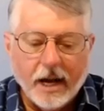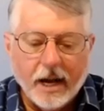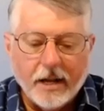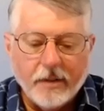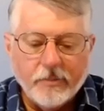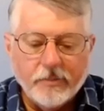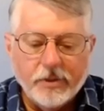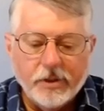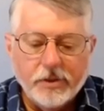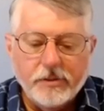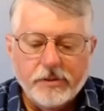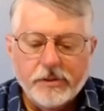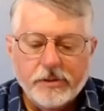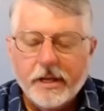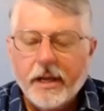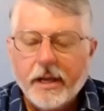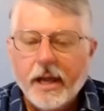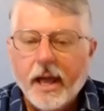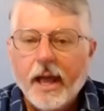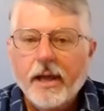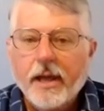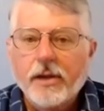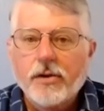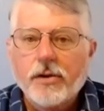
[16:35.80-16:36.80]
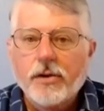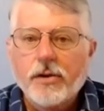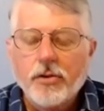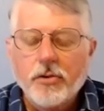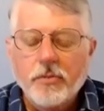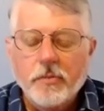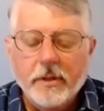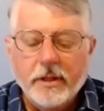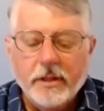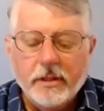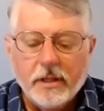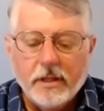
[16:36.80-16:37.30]
am using a
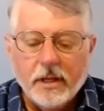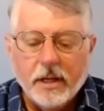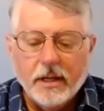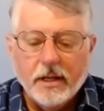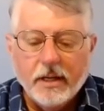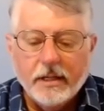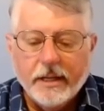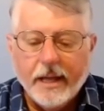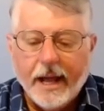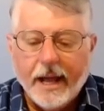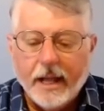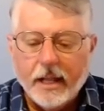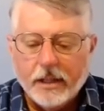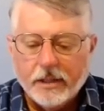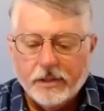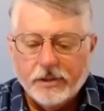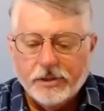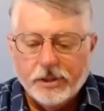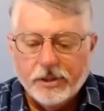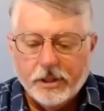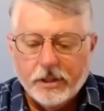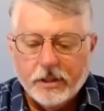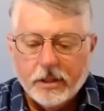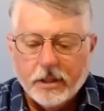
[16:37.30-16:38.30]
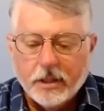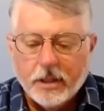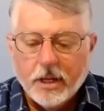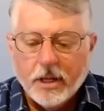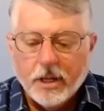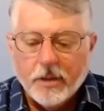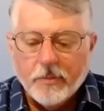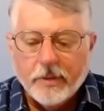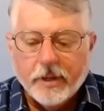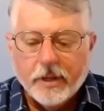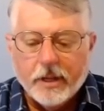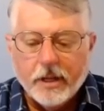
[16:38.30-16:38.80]
human analogy
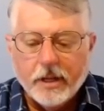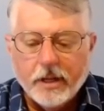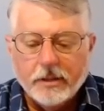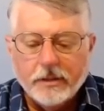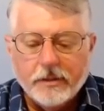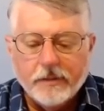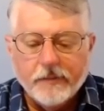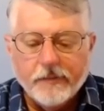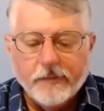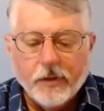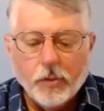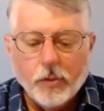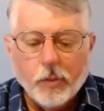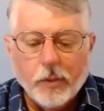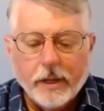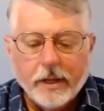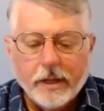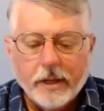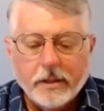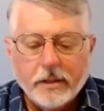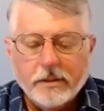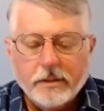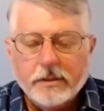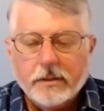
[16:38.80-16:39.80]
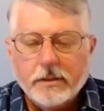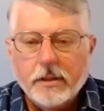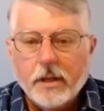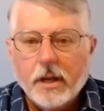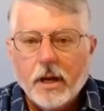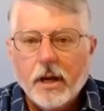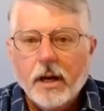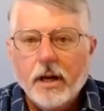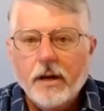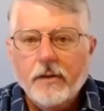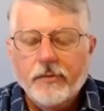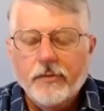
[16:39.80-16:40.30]
because of the weakness
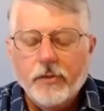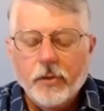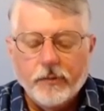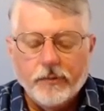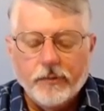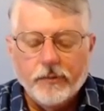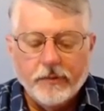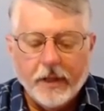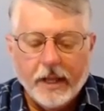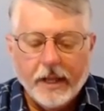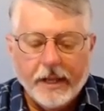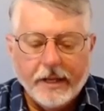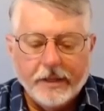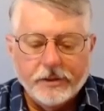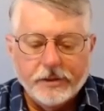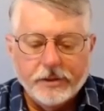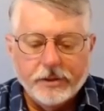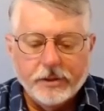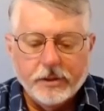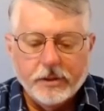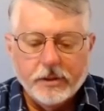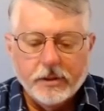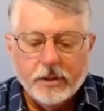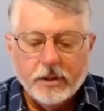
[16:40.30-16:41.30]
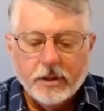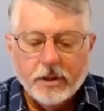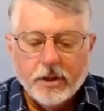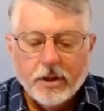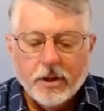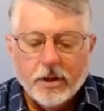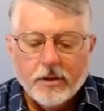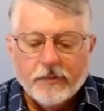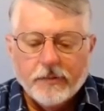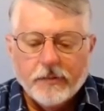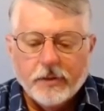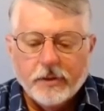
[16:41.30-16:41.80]
of your flesh.
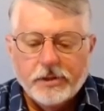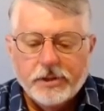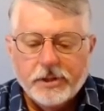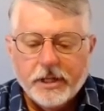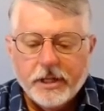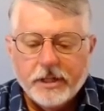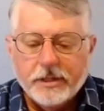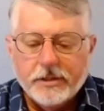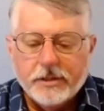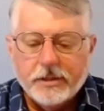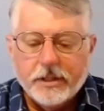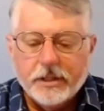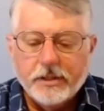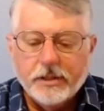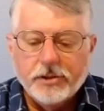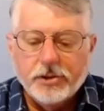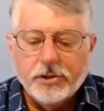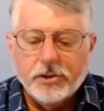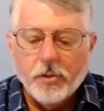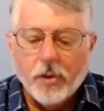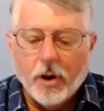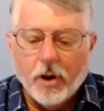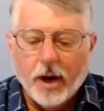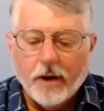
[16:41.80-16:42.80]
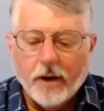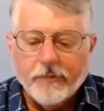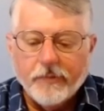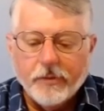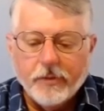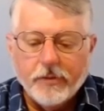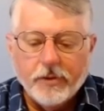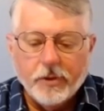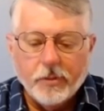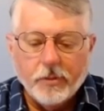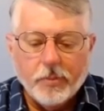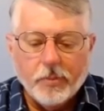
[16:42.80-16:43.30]
For just as you
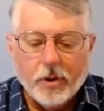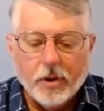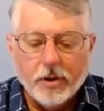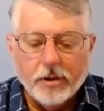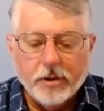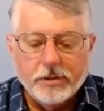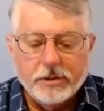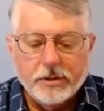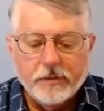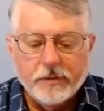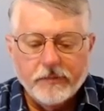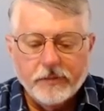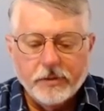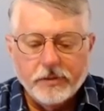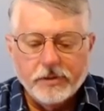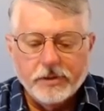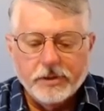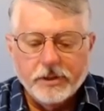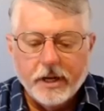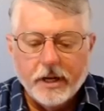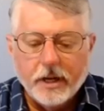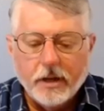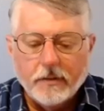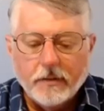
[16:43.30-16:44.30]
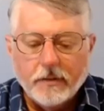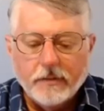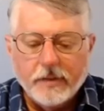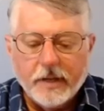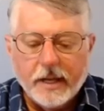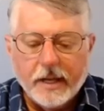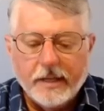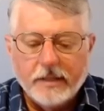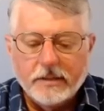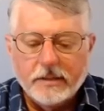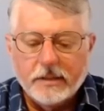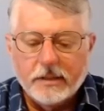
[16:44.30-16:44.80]
offered the parts of yourselves
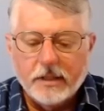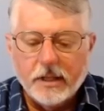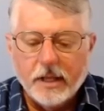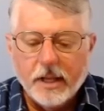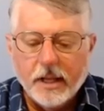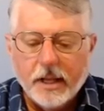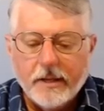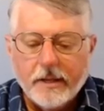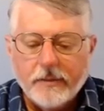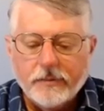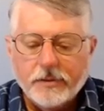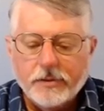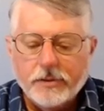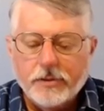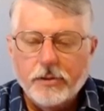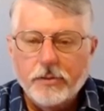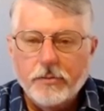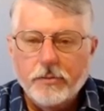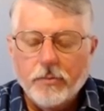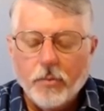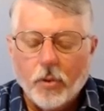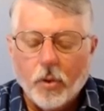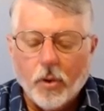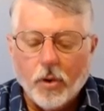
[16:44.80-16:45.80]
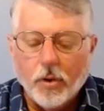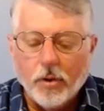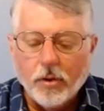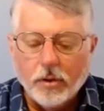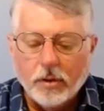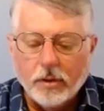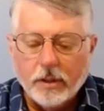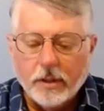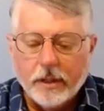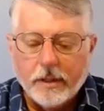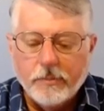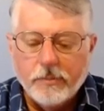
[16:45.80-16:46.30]
as slaves to
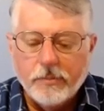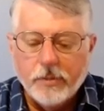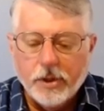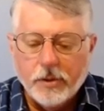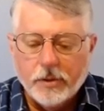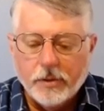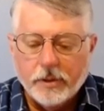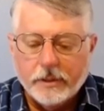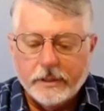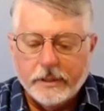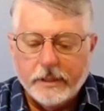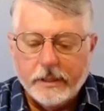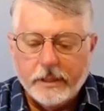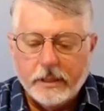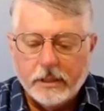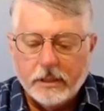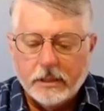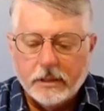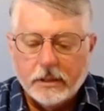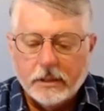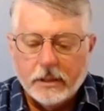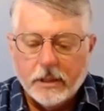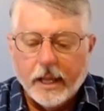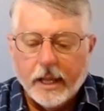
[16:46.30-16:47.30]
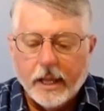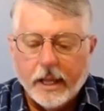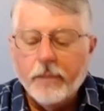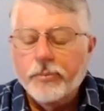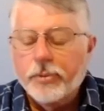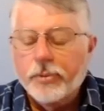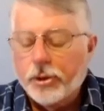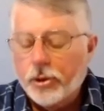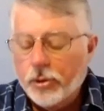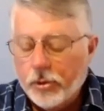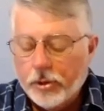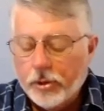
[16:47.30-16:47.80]
moral impurity,
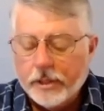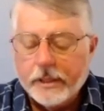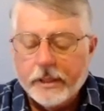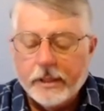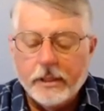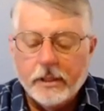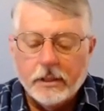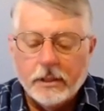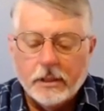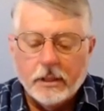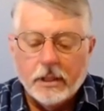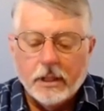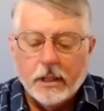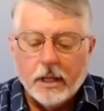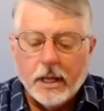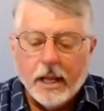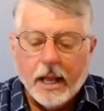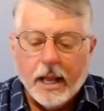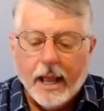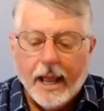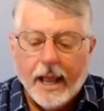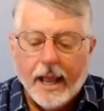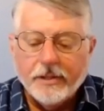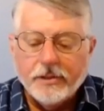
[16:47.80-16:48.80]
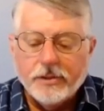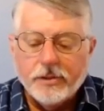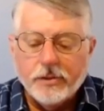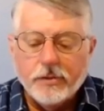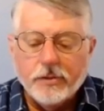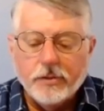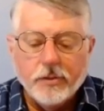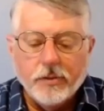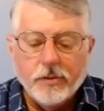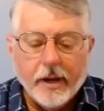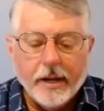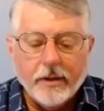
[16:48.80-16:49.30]
and to
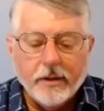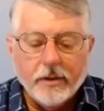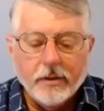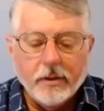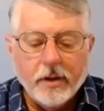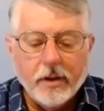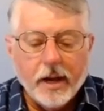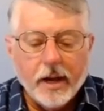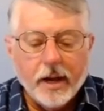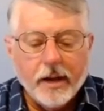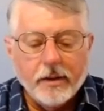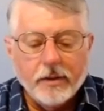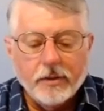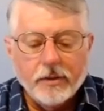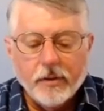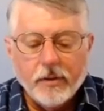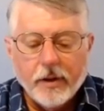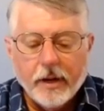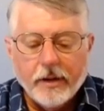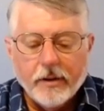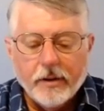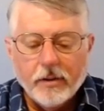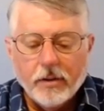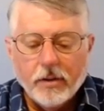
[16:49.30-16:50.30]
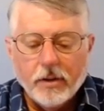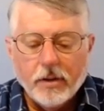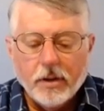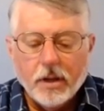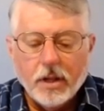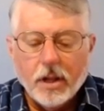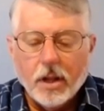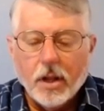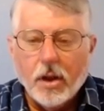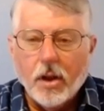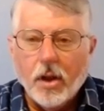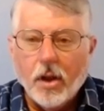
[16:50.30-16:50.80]
greater and greater
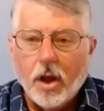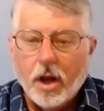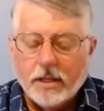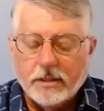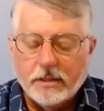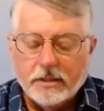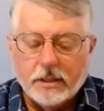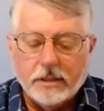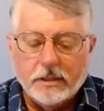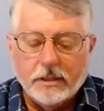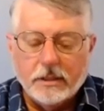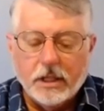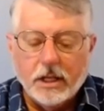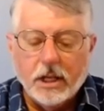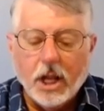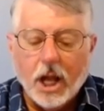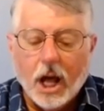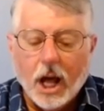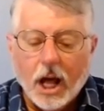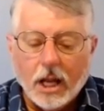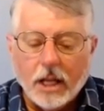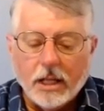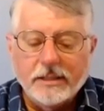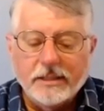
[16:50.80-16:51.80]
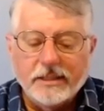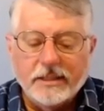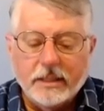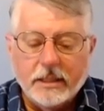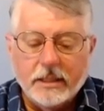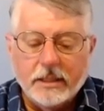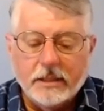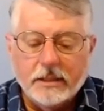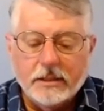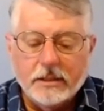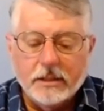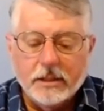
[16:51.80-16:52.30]

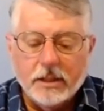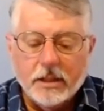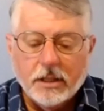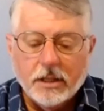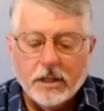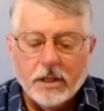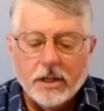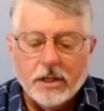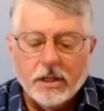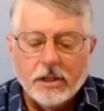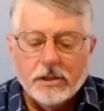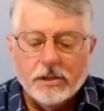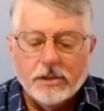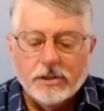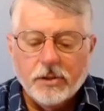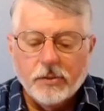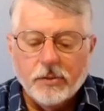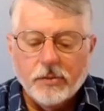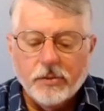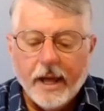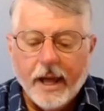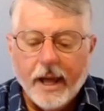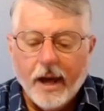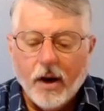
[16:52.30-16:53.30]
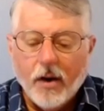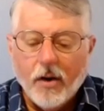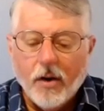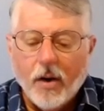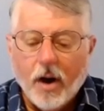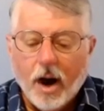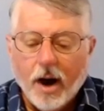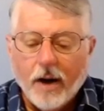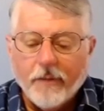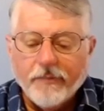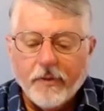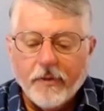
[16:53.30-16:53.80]
lawlessness, so now
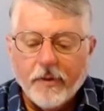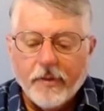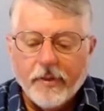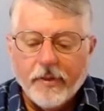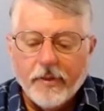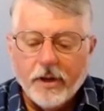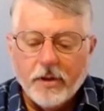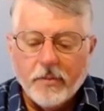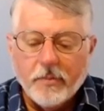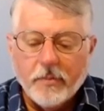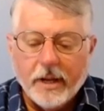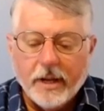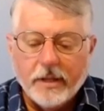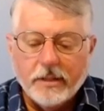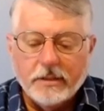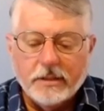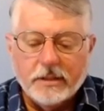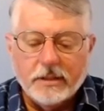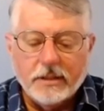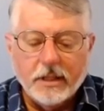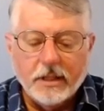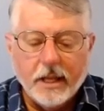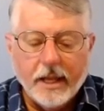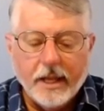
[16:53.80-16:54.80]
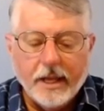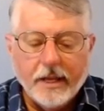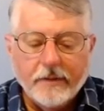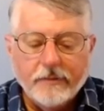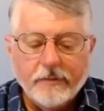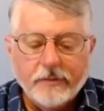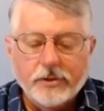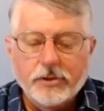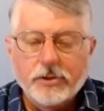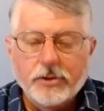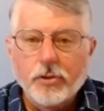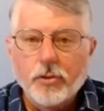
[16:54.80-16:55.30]
offer them as
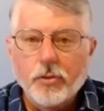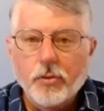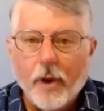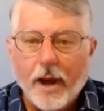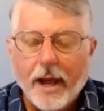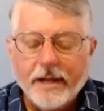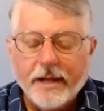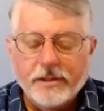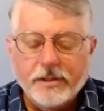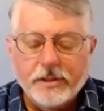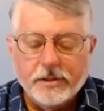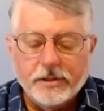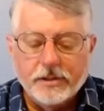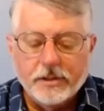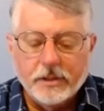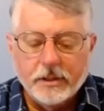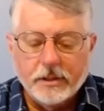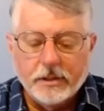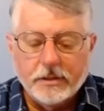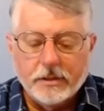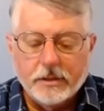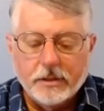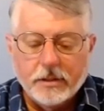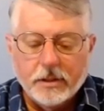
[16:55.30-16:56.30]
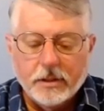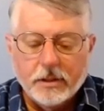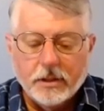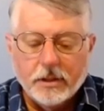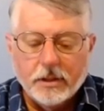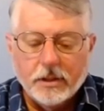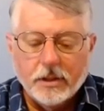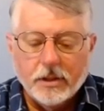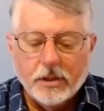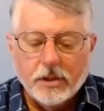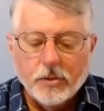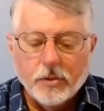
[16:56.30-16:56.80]
slaves to righteousness,
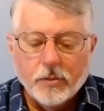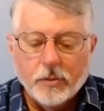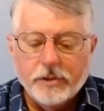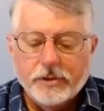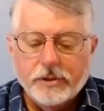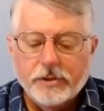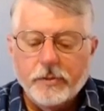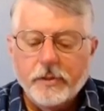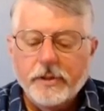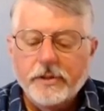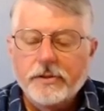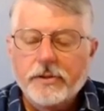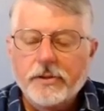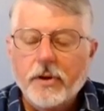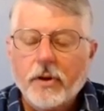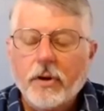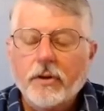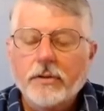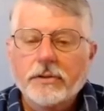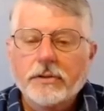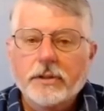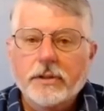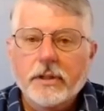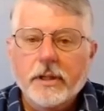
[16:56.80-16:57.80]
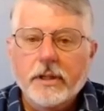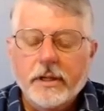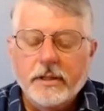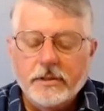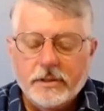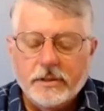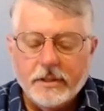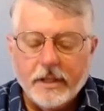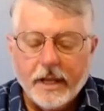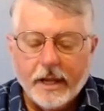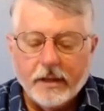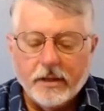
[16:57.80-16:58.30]
which results in
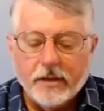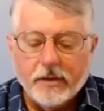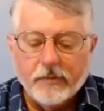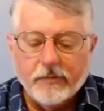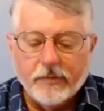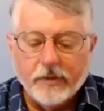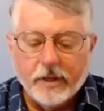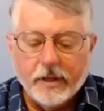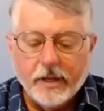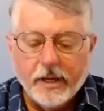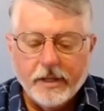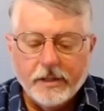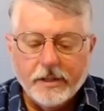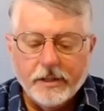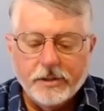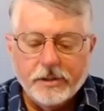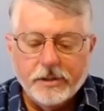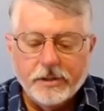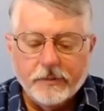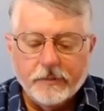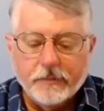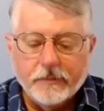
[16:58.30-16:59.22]
sanctification.